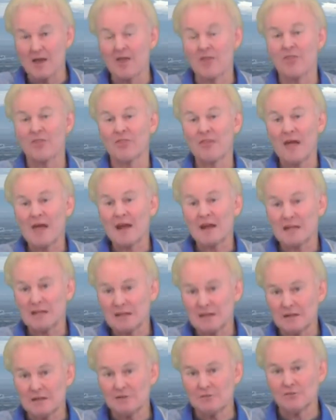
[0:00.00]
That
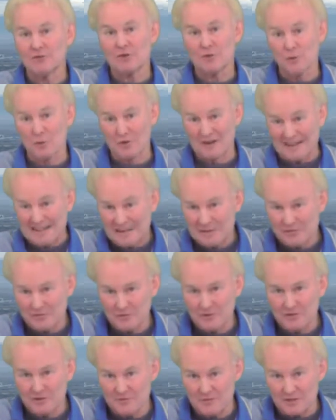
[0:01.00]
is your
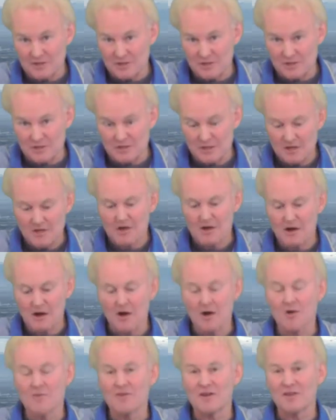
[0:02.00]
Eastern Division
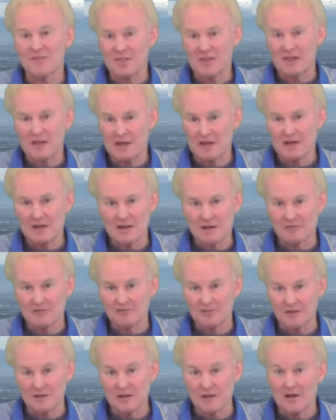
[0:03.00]
of the
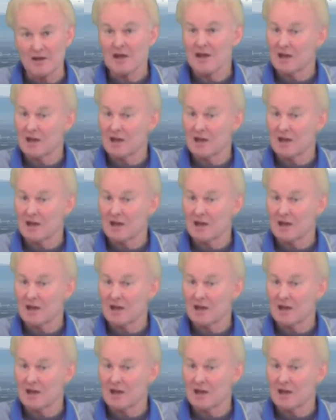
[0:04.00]
NFC.